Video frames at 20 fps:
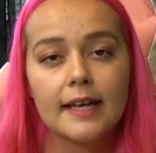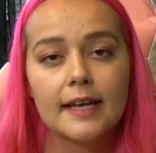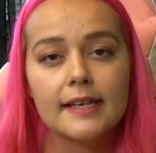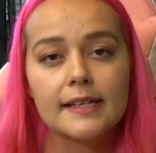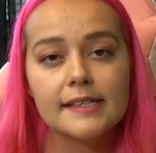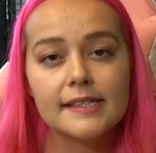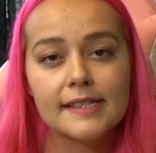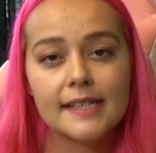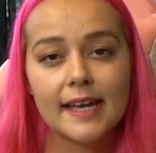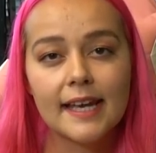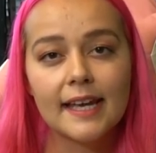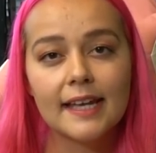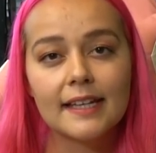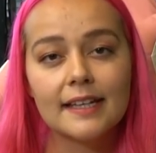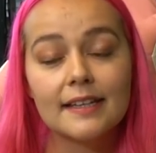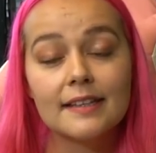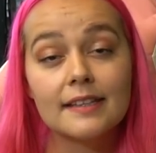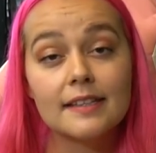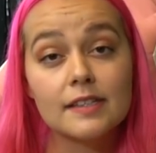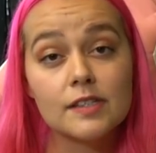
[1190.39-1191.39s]

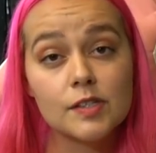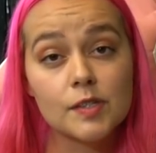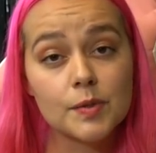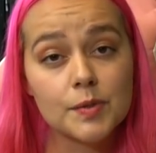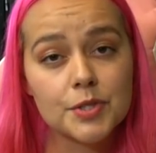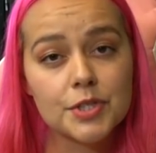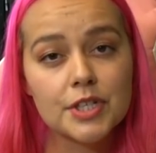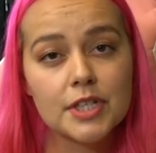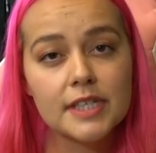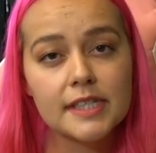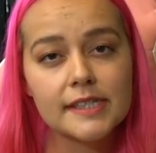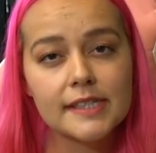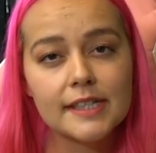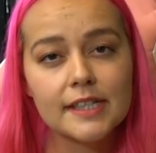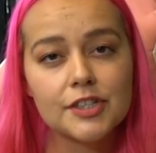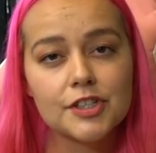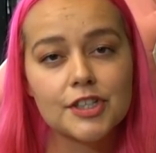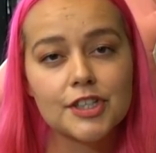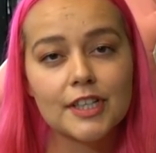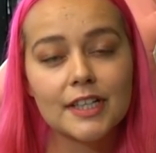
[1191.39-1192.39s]
saying that
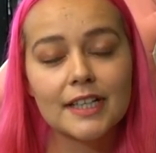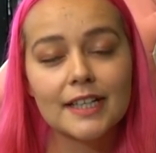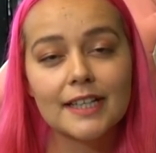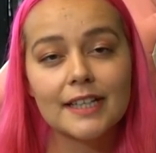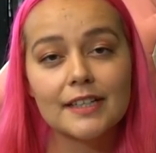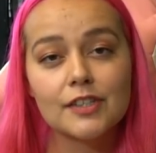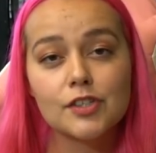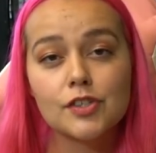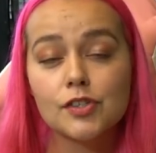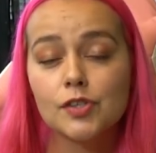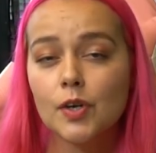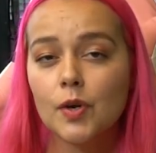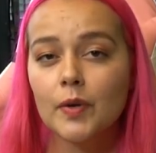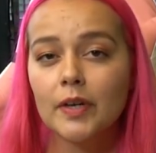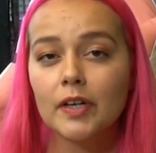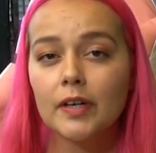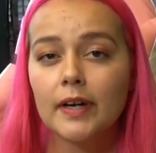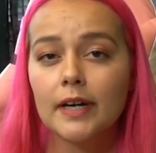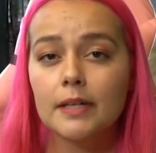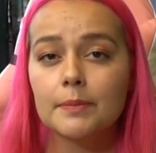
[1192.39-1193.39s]
socialization is so
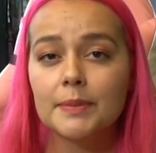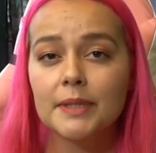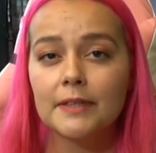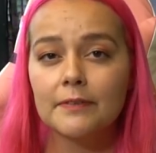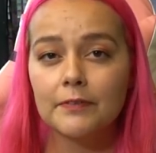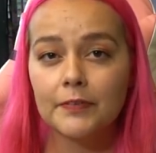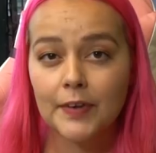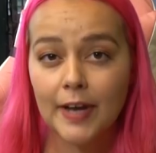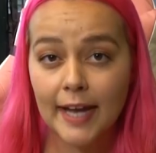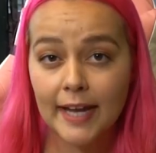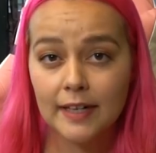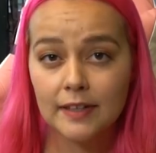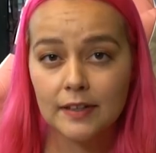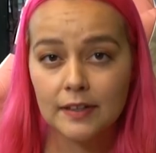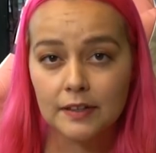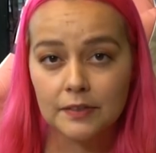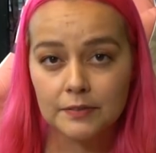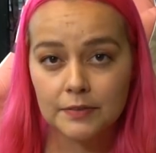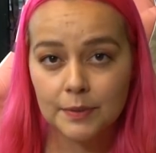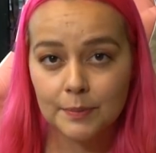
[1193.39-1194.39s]
incredibly
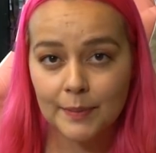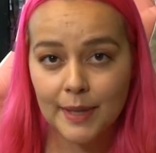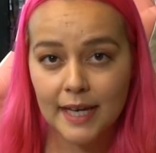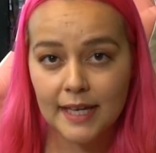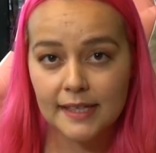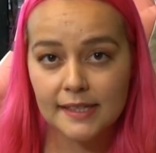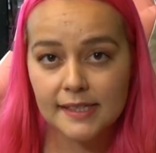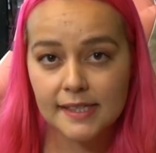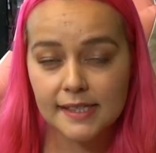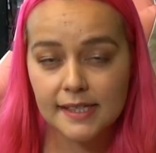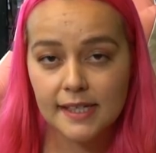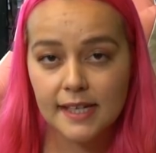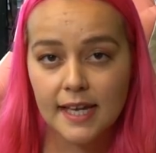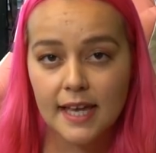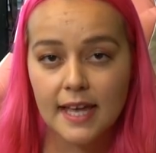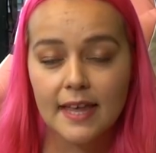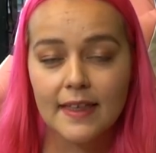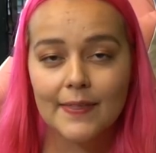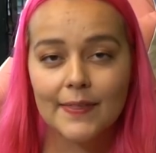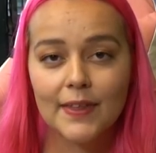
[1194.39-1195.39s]
vital for mice
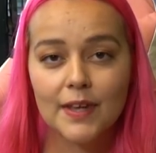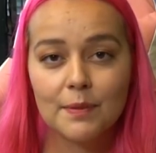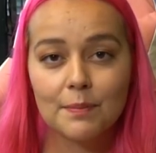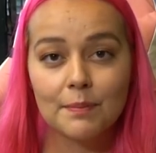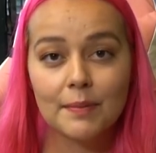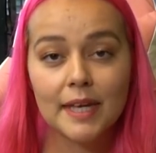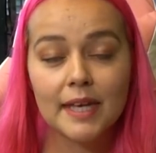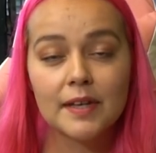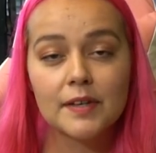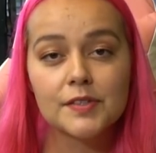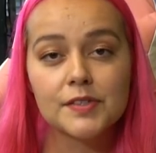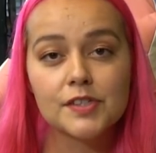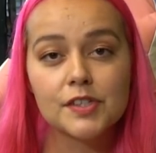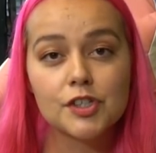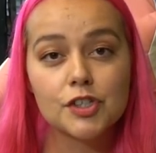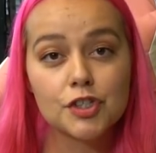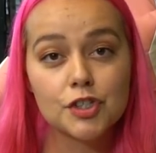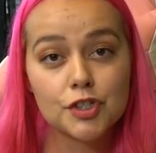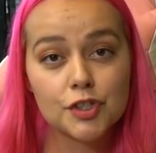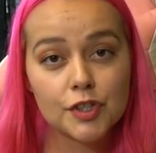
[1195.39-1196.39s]
that males
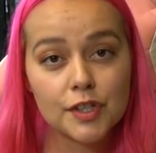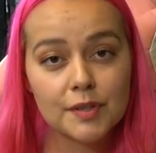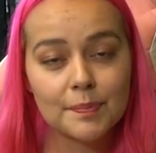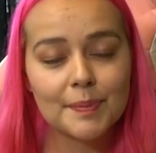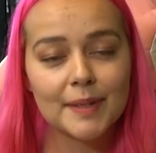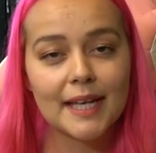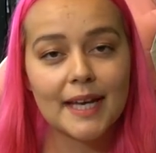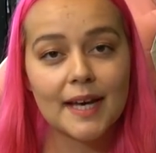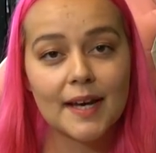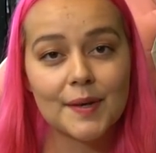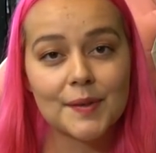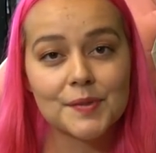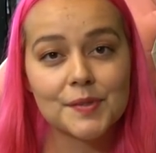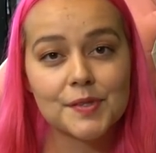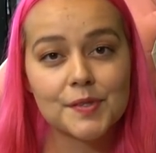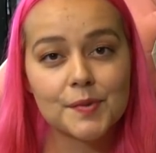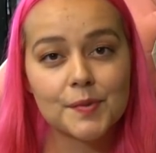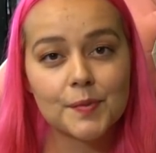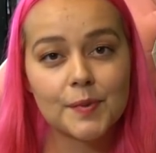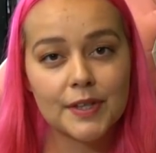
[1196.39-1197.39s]
should be
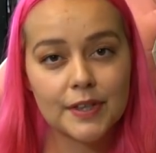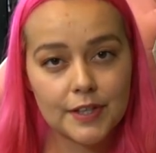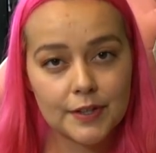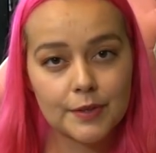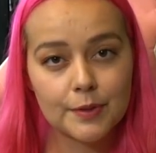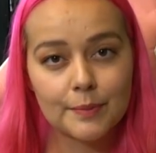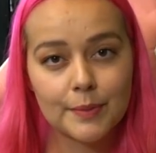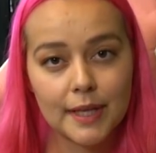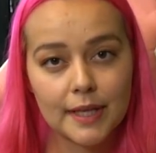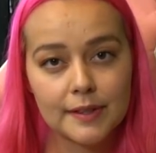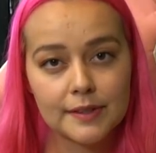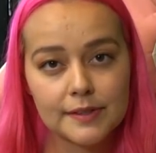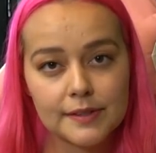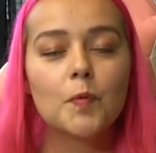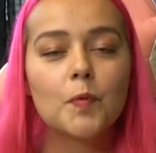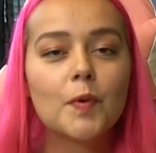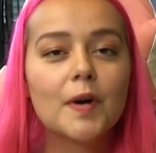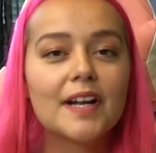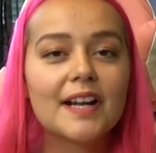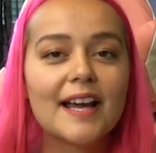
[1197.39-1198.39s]
housed with other
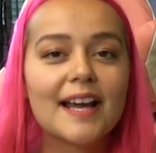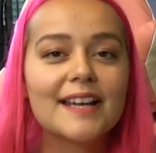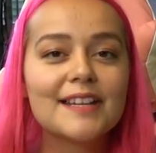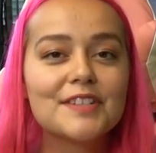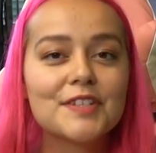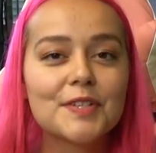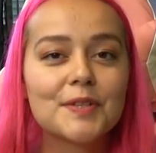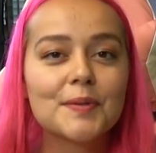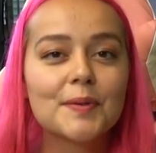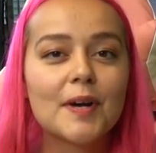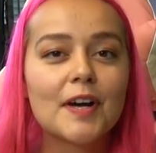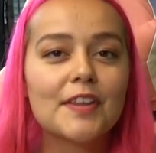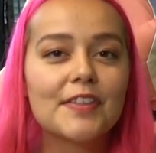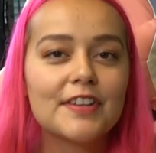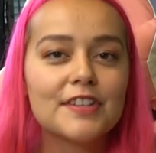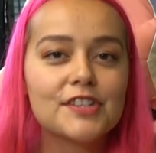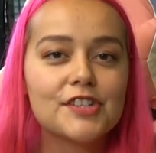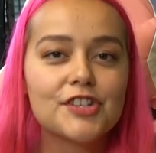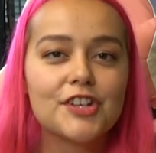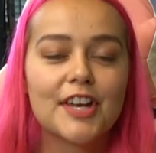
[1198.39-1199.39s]
males. What I do on
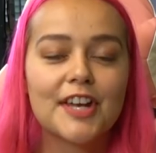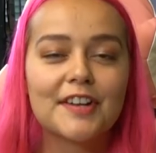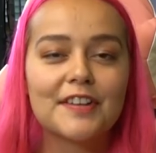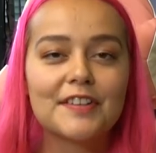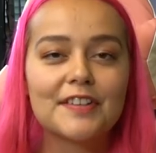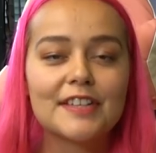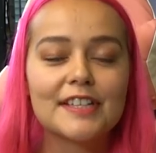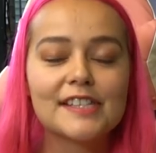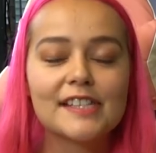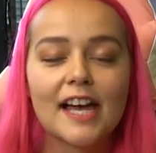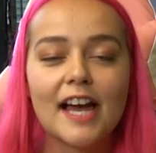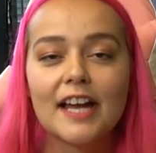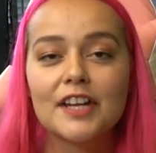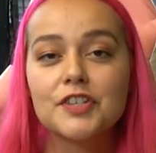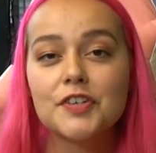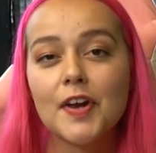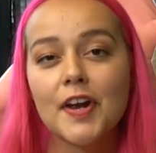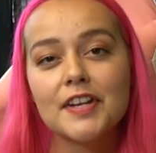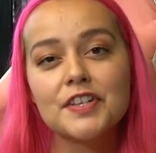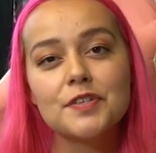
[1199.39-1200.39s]
this channel is I
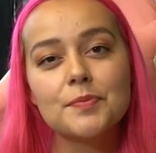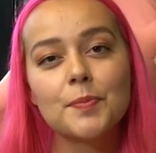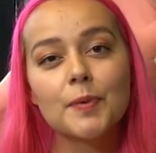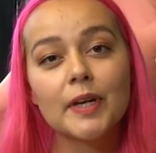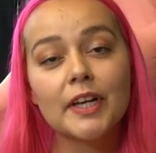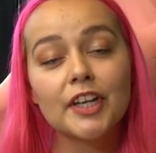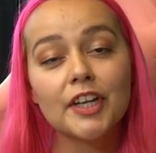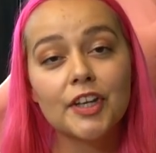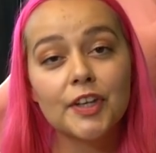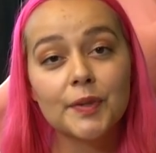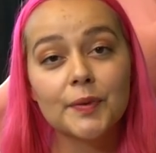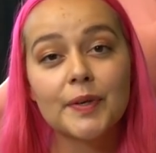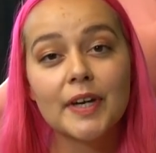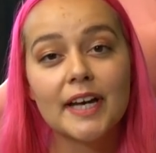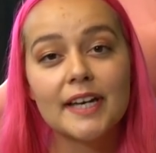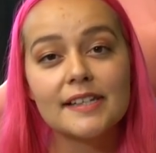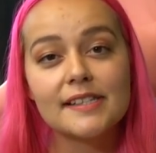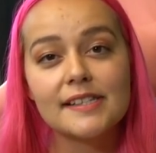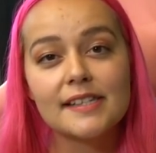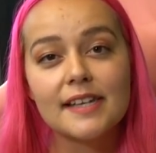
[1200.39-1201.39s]
try to bring you
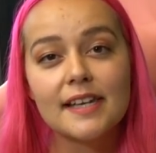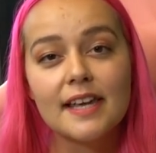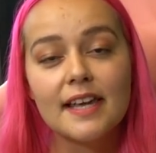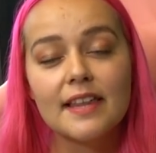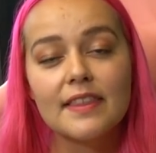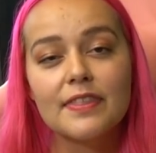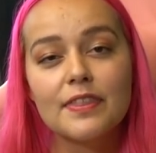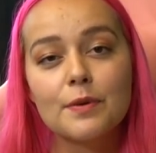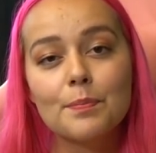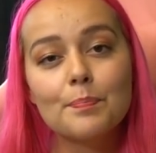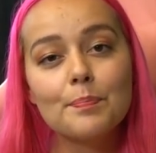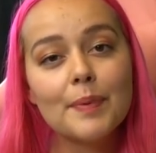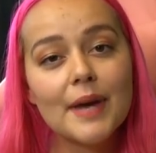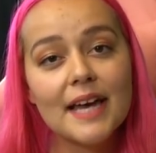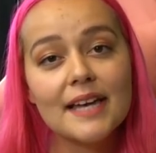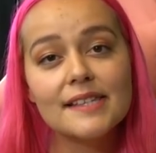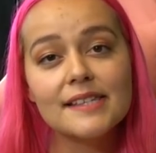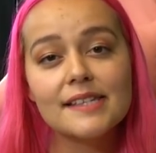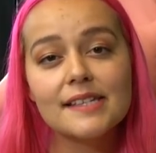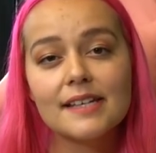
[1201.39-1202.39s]
guys the
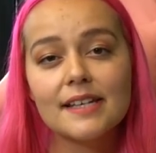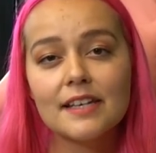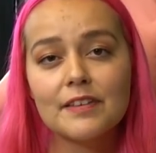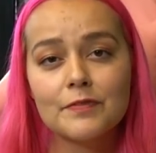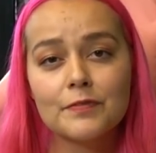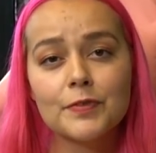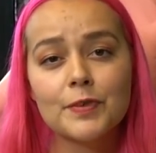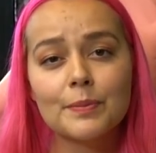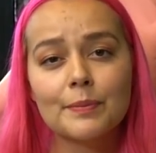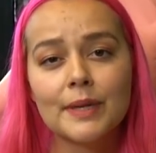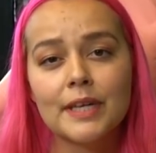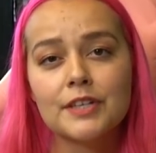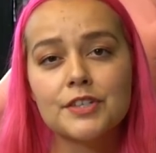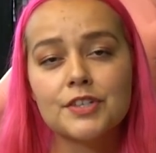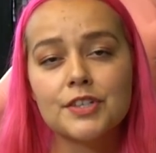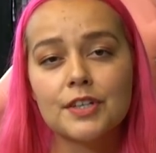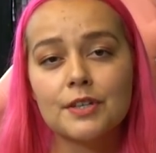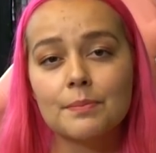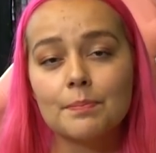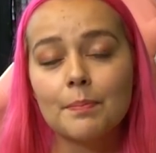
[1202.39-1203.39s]
best
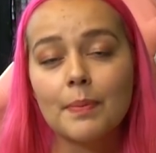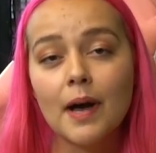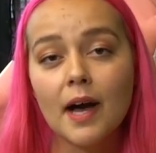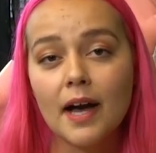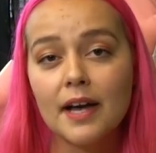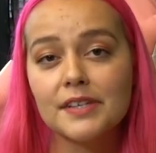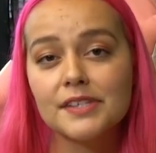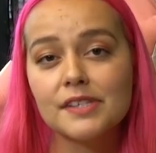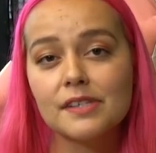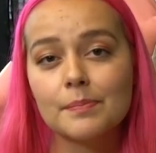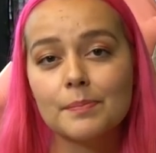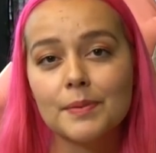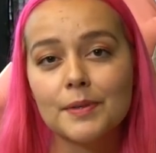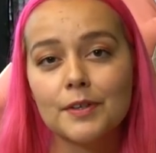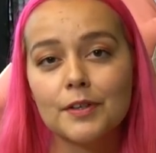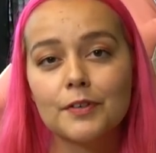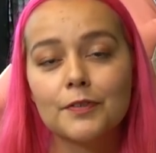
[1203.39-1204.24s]
information possible